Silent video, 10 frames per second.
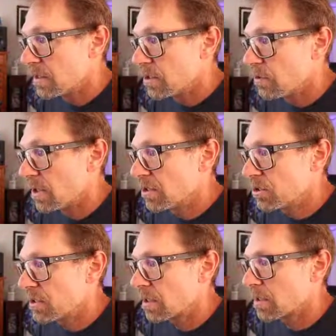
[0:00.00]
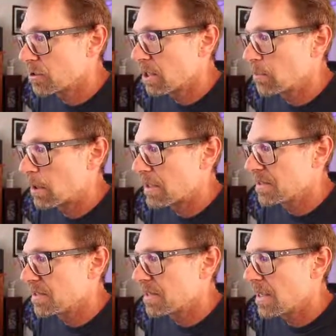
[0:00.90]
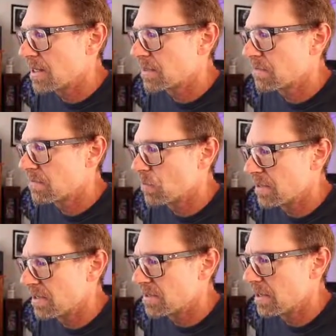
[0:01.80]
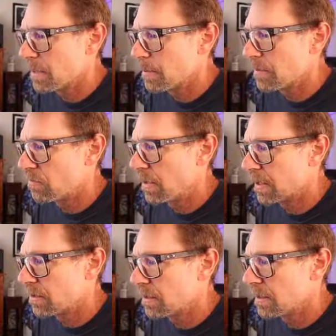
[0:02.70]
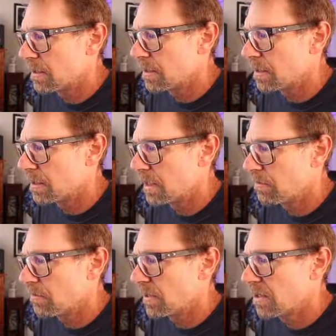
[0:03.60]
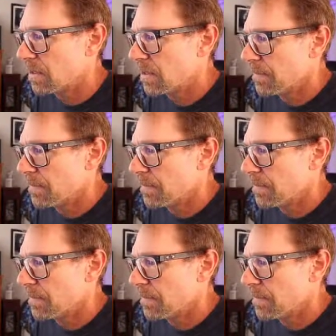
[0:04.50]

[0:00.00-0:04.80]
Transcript: You check proxy status for this type of record in Cloudflare,